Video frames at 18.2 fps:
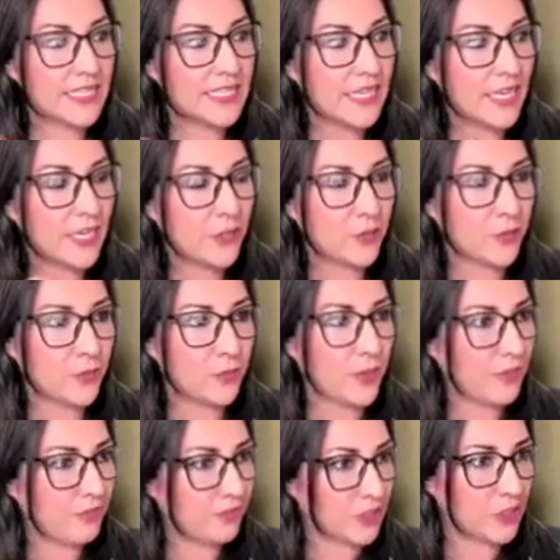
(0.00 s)
say you're the
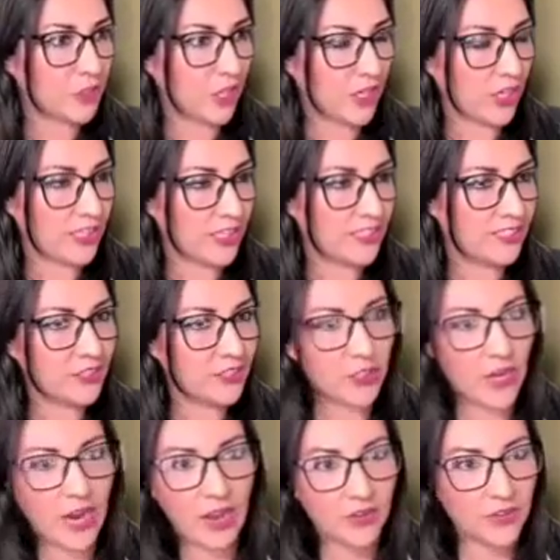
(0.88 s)
beverage cart,
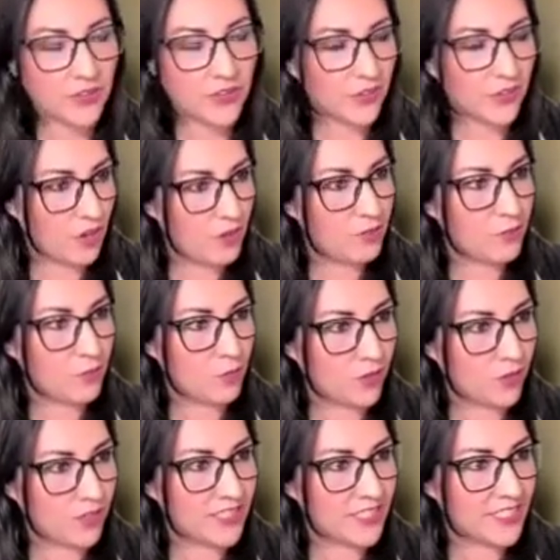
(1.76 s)
you're out on the golf
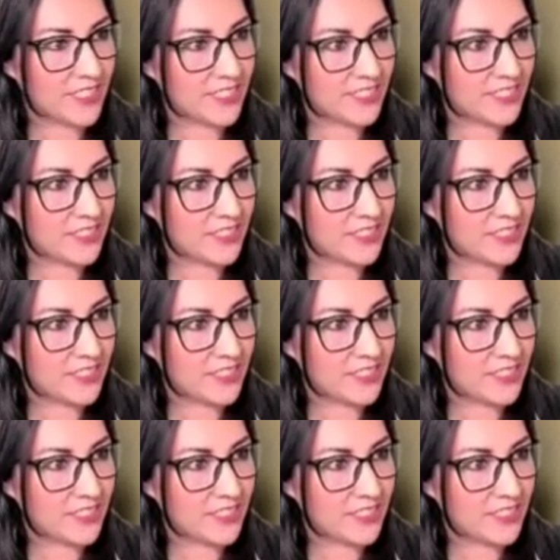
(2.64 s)
course.